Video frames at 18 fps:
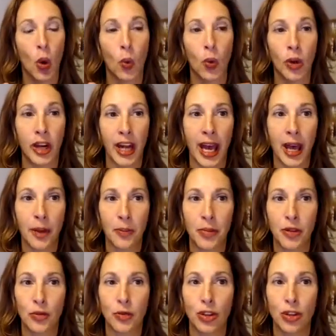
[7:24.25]
What
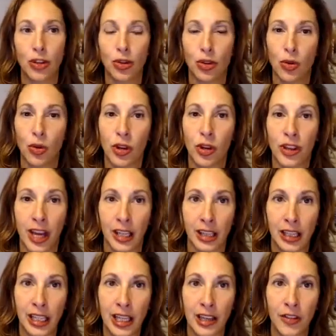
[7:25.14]
happened when you tore
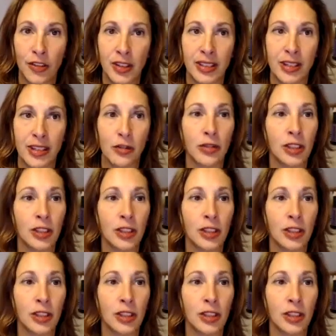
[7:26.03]
that leaf is it